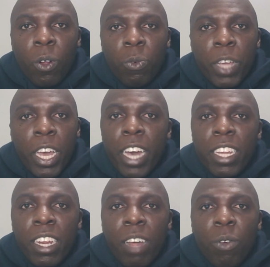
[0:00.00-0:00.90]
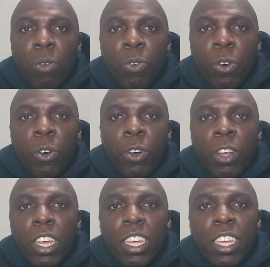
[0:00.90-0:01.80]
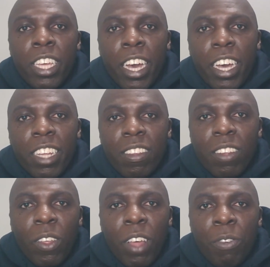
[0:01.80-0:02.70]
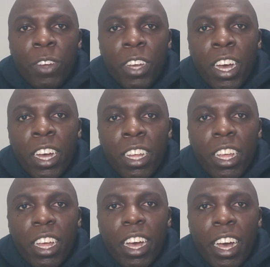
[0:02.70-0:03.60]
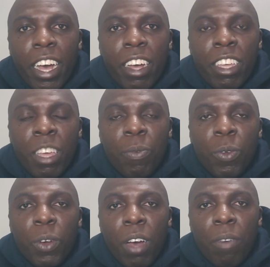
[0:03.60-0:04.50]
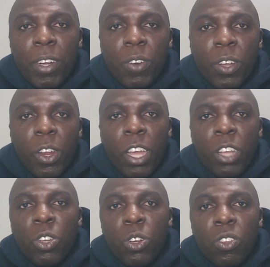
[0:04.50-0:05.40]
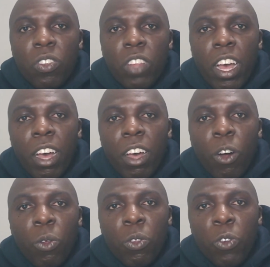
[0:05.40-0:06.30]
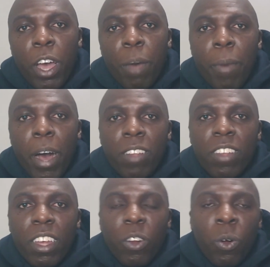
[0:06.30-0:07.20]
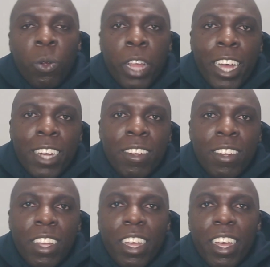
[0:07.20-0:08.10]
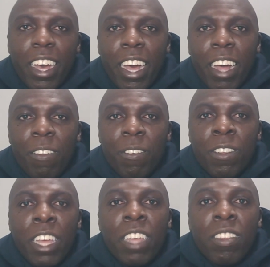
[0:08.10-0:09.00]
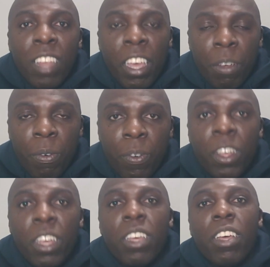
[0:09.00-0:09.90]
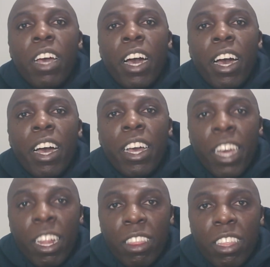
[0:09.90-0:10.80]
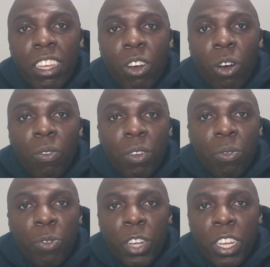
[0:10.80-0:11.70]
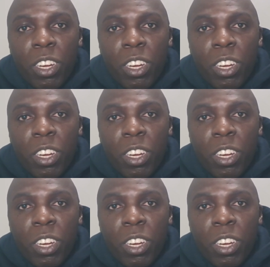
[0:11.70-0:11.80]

We are in level 4 here in South Africa. Keep to government regulations. Always wear a mask and all that. Stay safe, healthy, COVID free.